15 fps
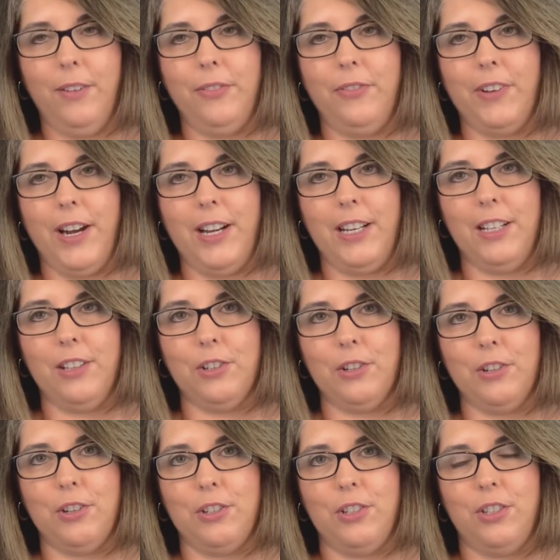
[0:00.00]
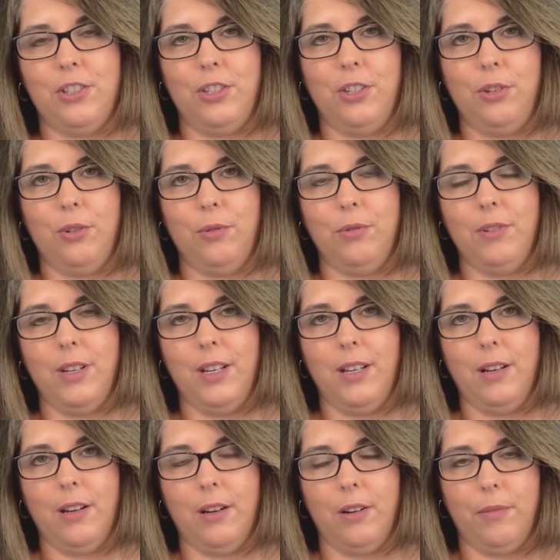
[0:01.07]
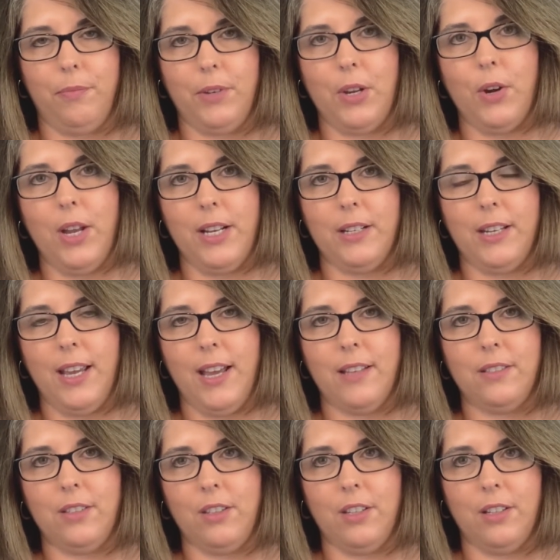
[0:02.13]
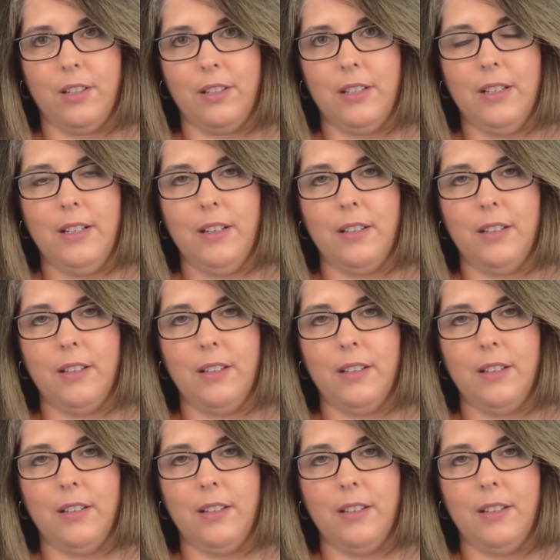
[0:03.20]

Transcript: of fighting the urge to knit or go ahead and cast the